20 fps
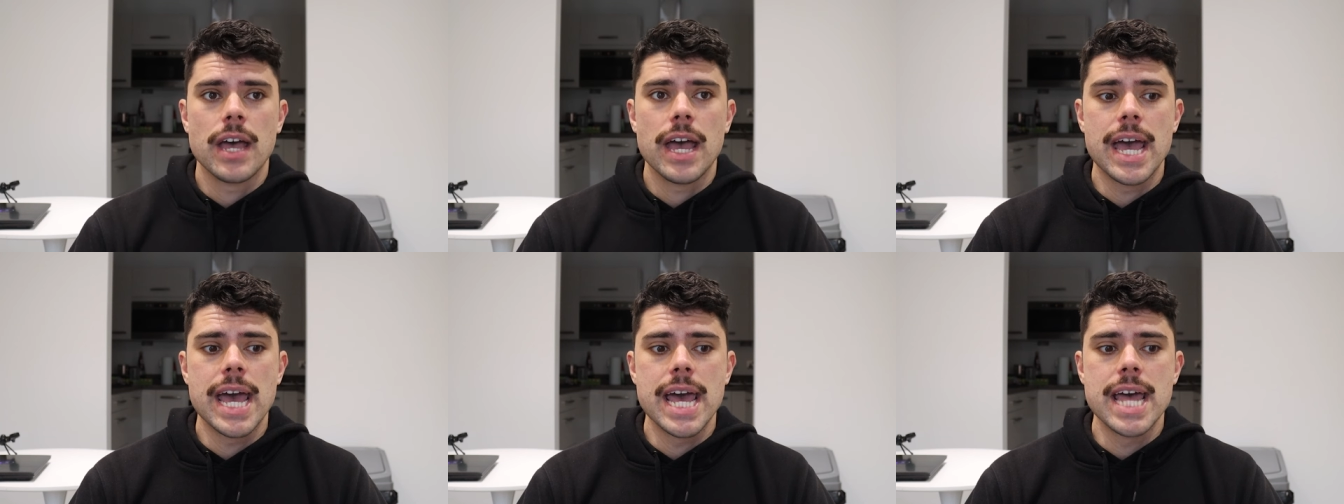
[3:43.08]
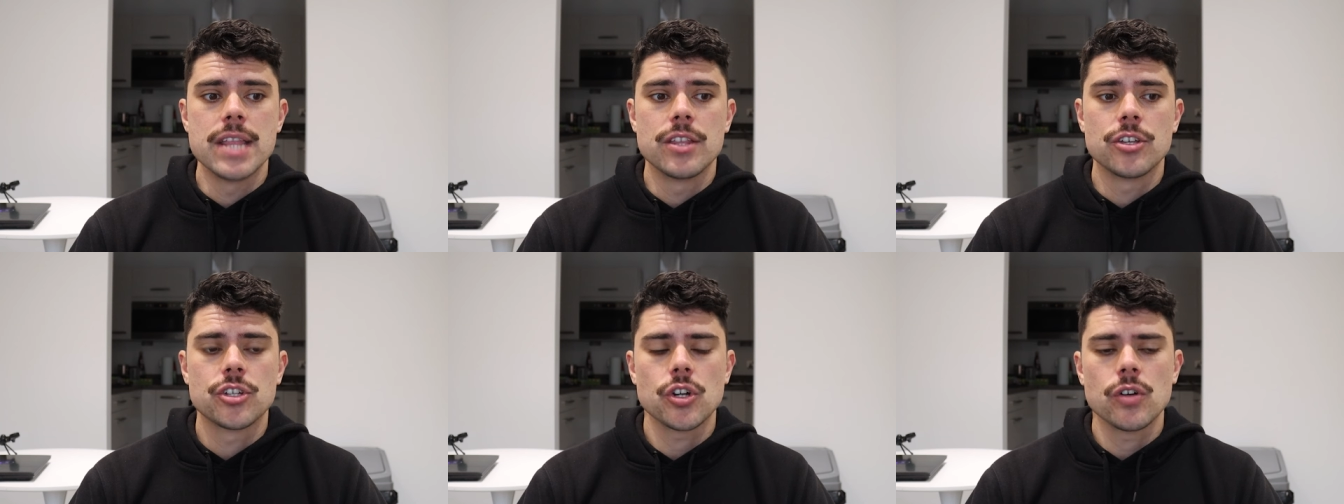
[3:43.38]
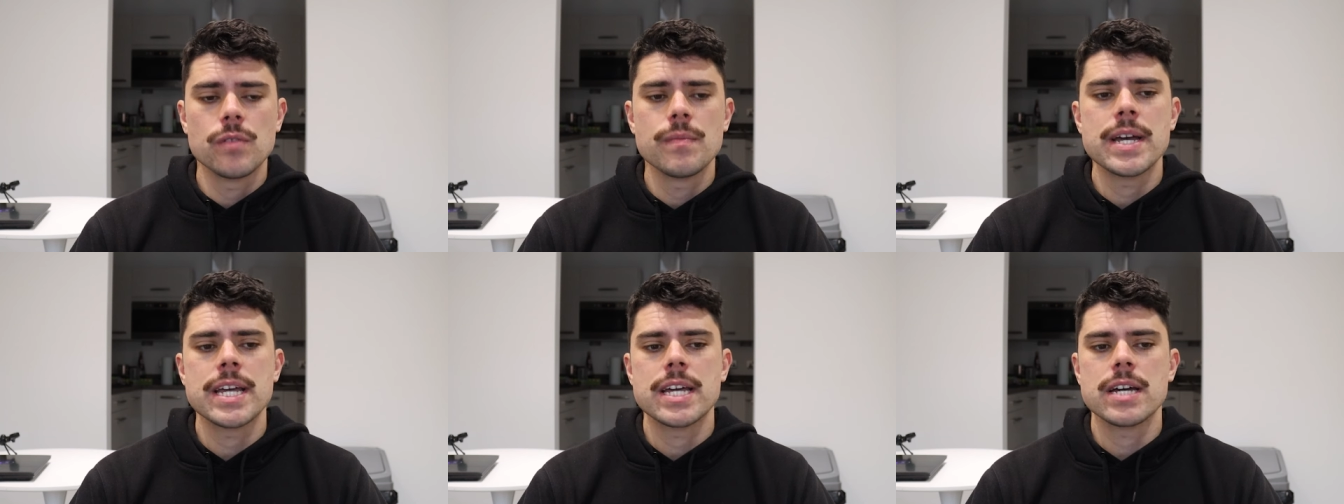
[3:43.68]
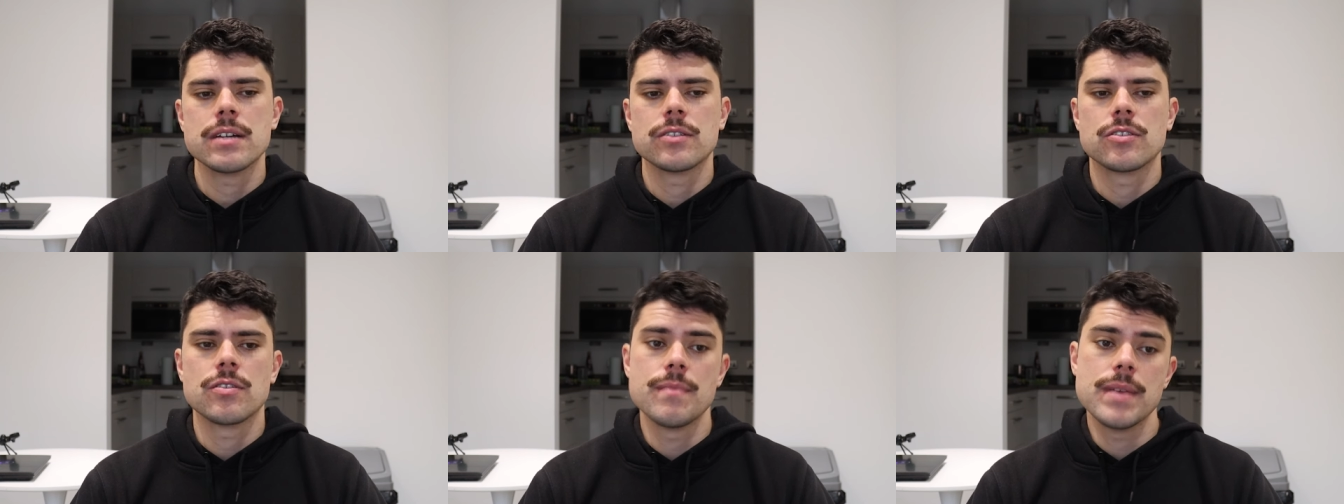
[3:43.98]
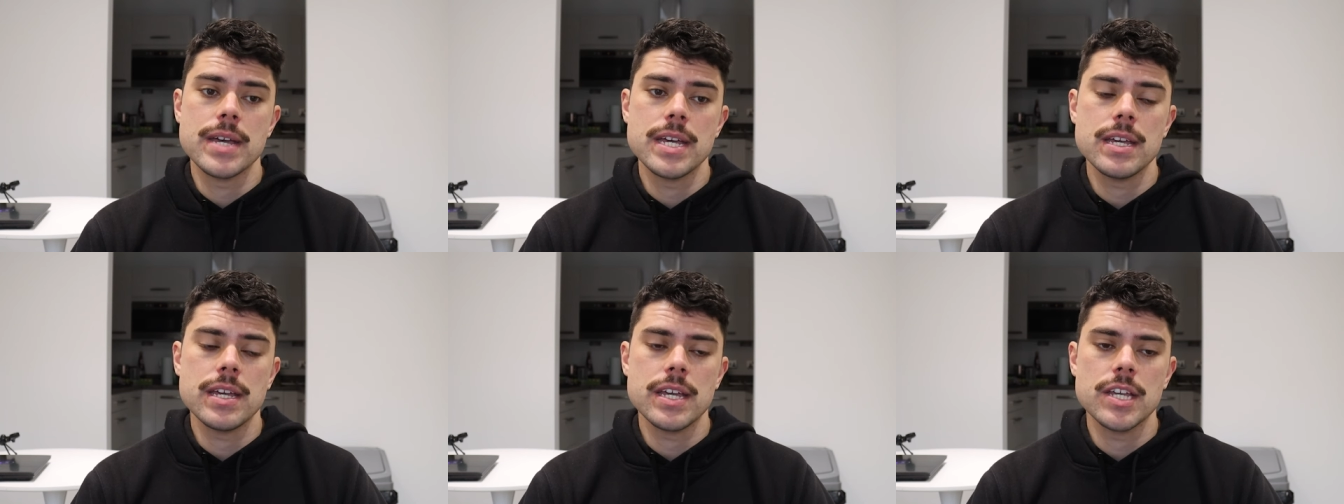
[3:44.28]
And Schoenmaker, Maker to
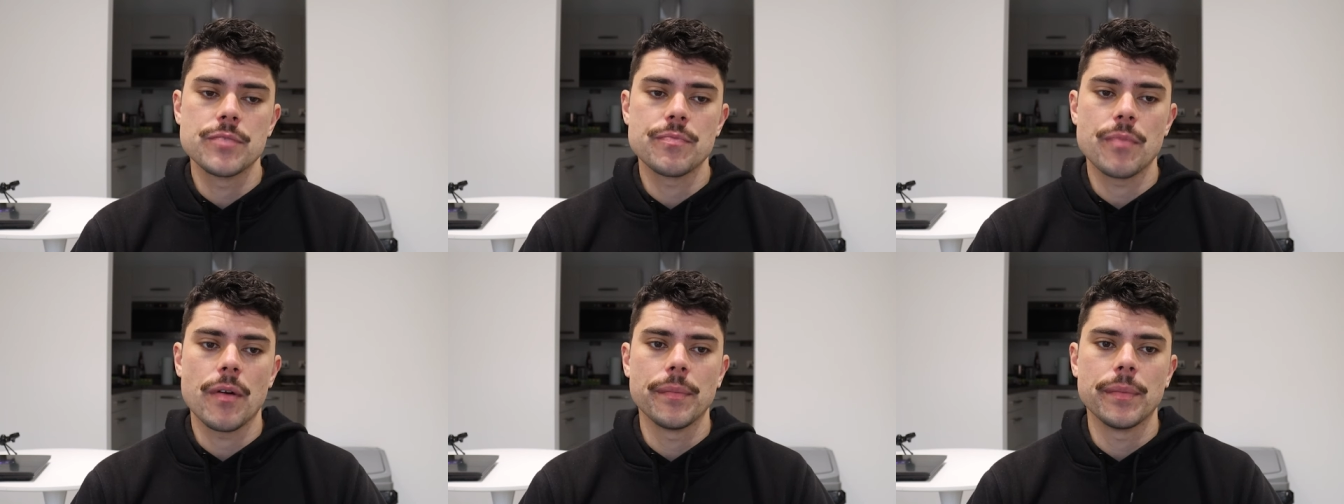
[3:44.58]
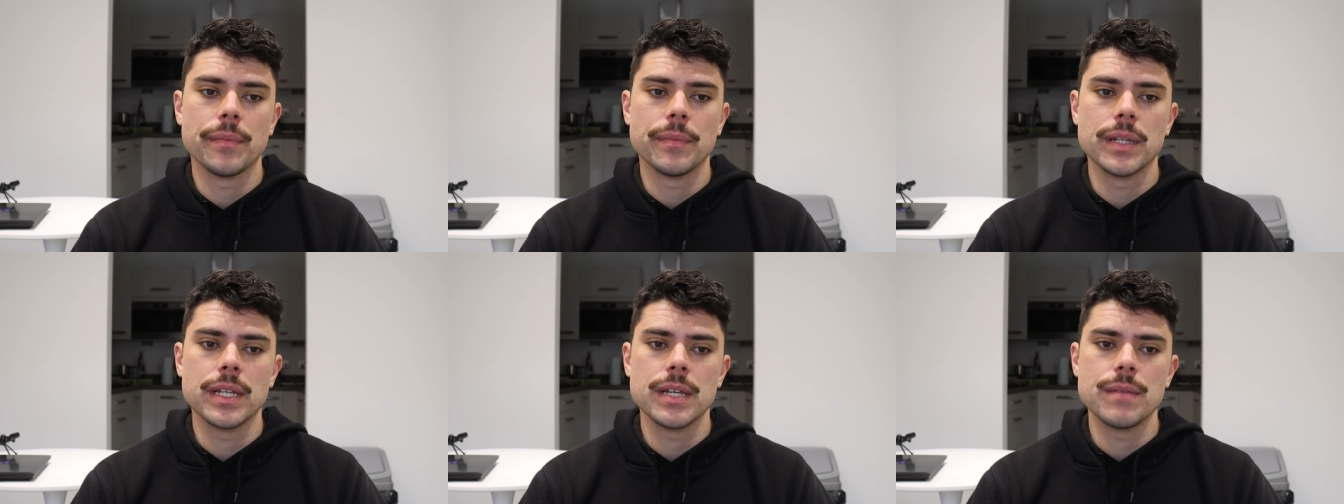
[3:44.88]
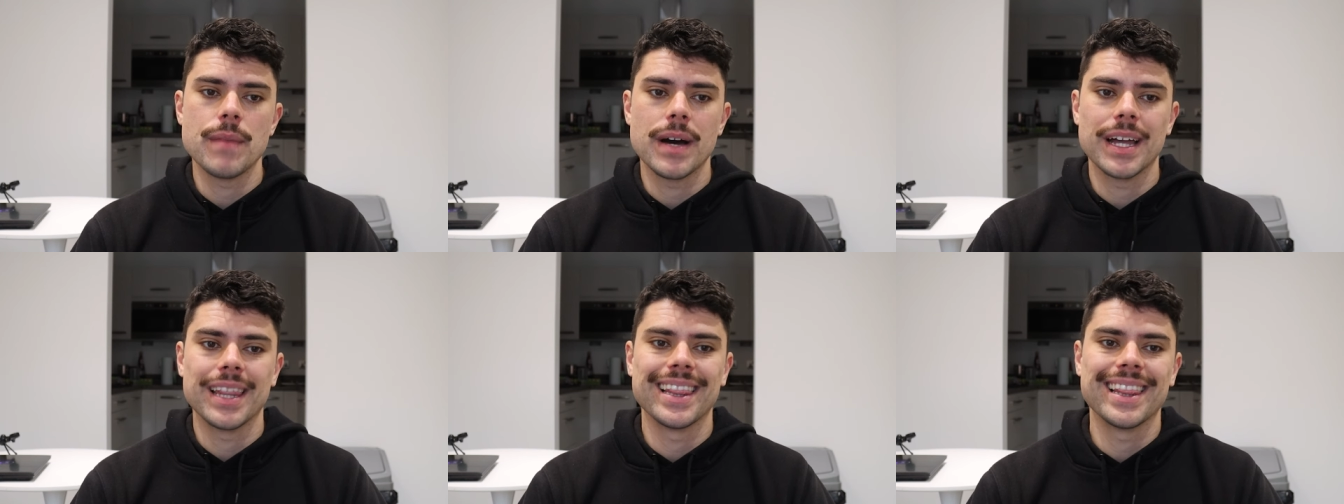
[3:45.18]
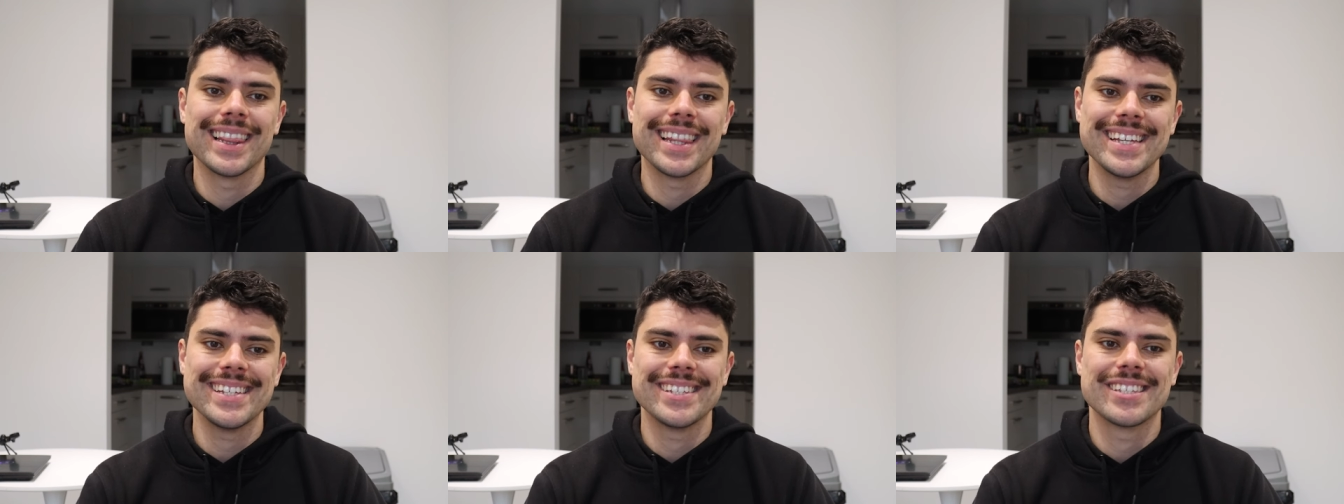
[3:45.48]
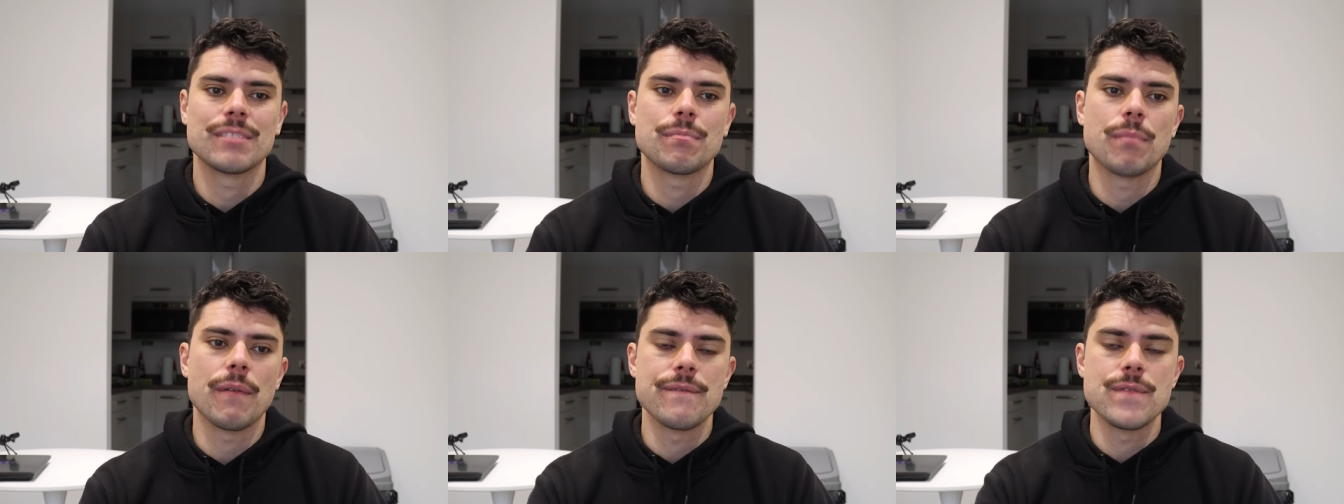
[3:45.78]
me is probably my
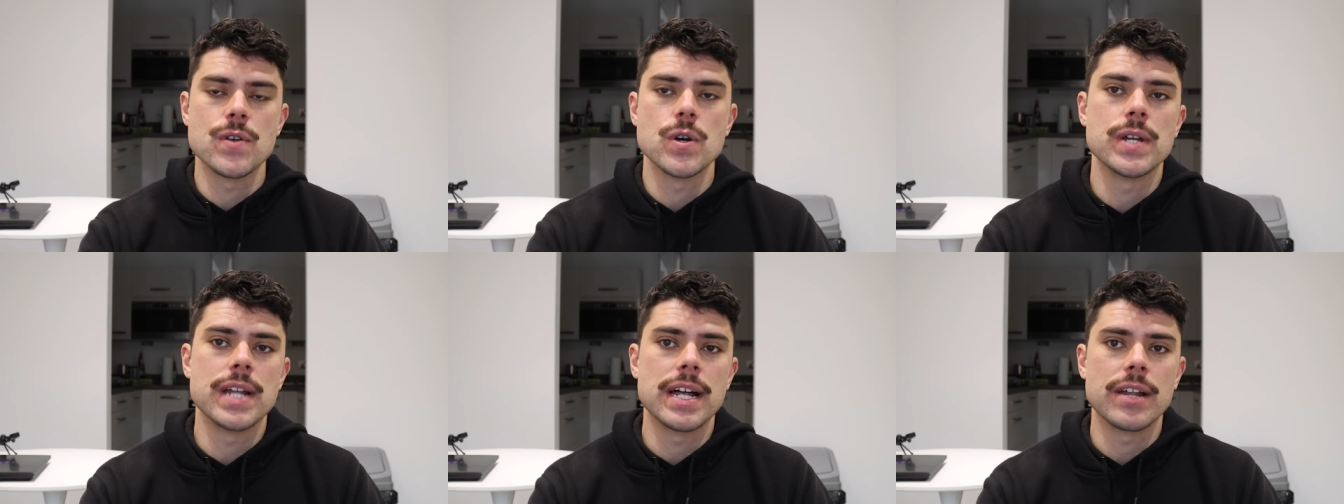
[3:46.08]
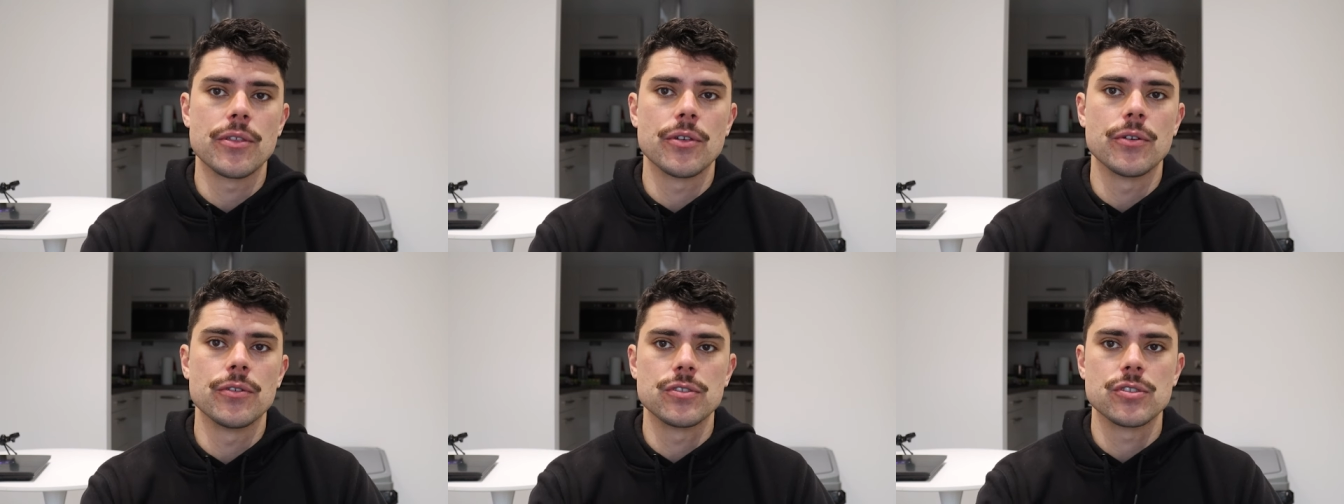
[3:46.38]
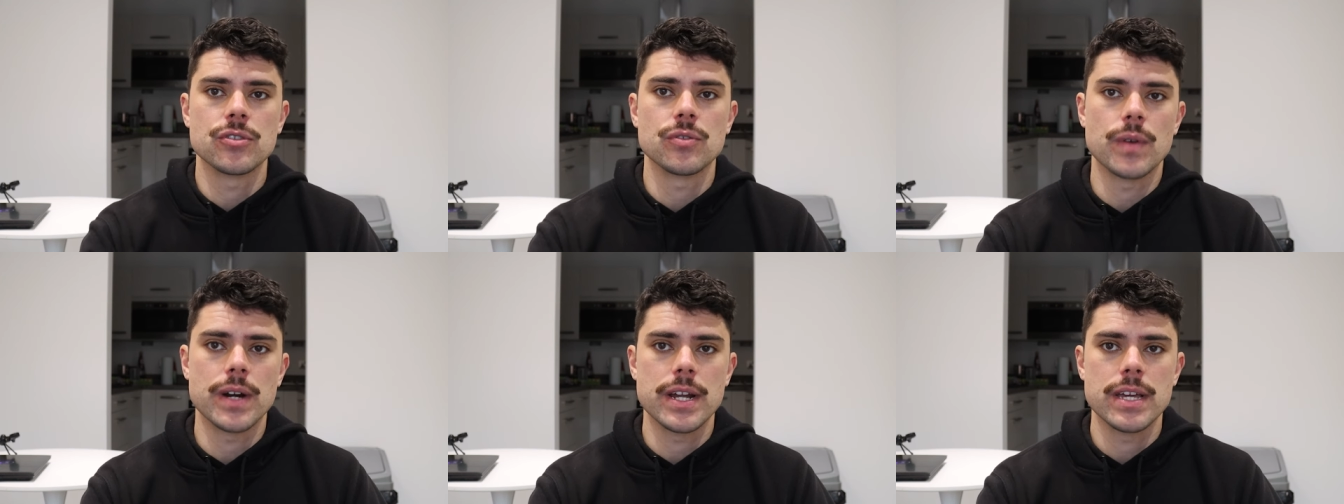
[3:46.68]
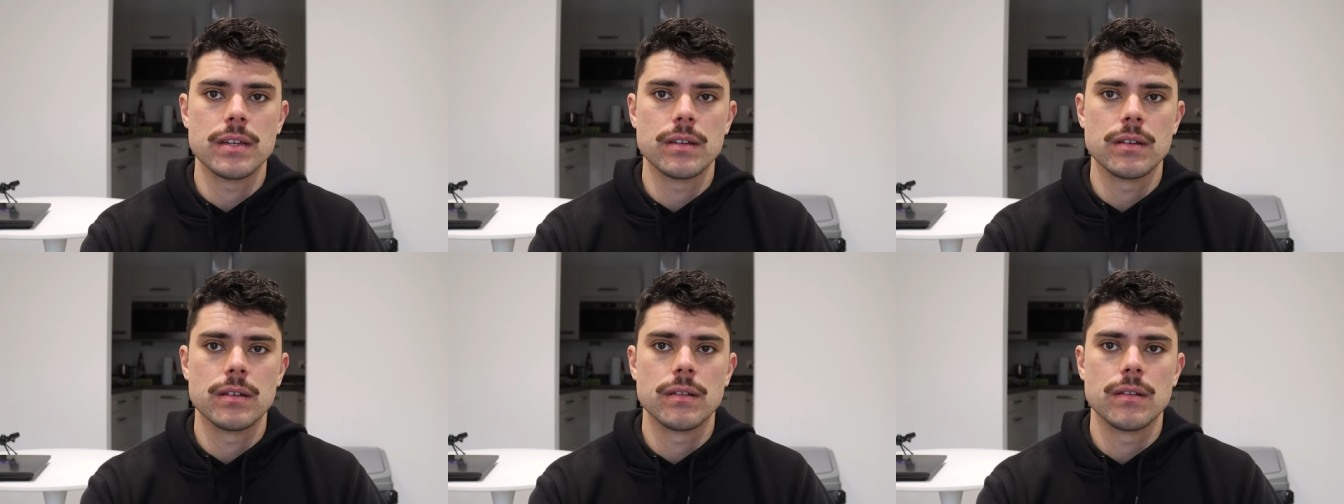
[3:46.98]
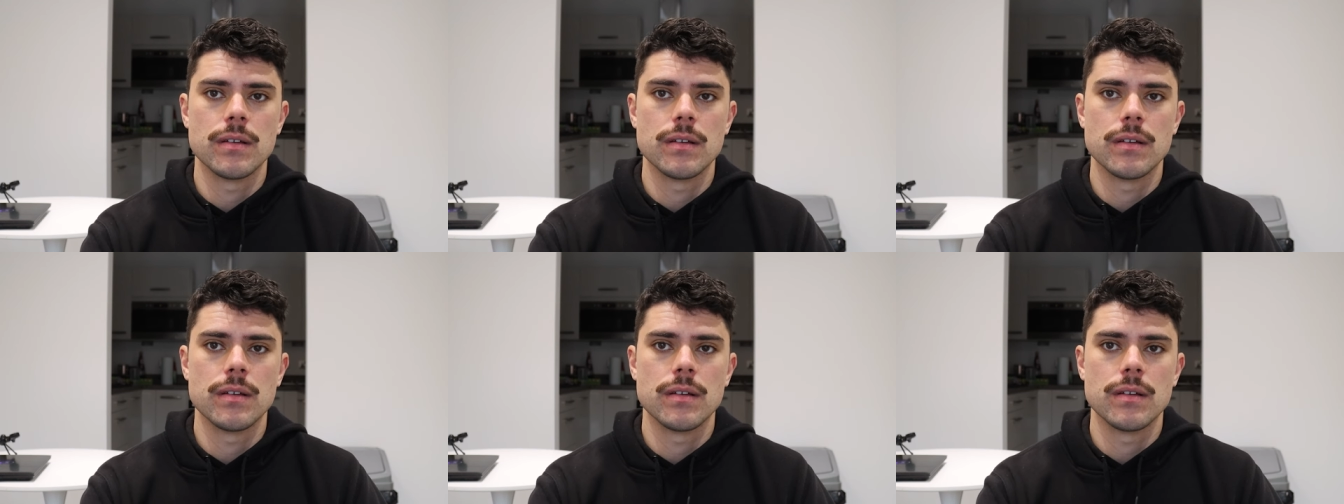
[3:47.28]
least preferred out of those three,